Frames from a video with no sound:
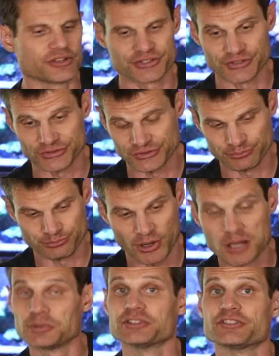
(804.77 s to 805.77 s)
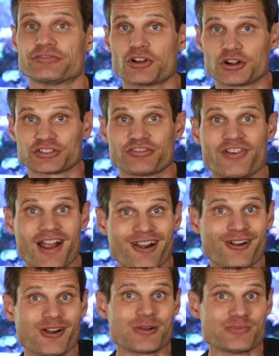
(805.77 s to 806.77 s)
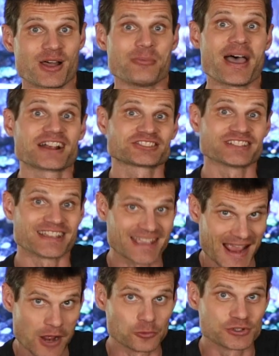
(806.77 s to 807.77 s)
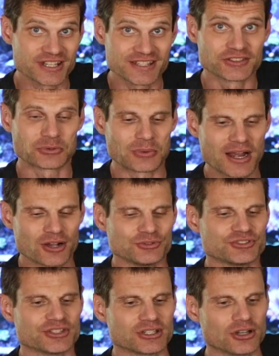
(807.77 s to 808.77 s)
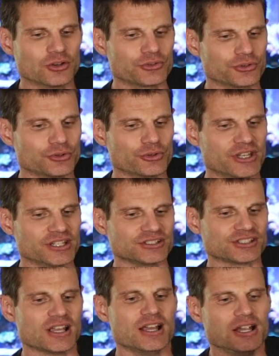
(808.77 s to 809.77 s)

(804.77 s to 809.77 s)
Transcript: This is probably the first firearm that I'm actually counting the rounds that go through this.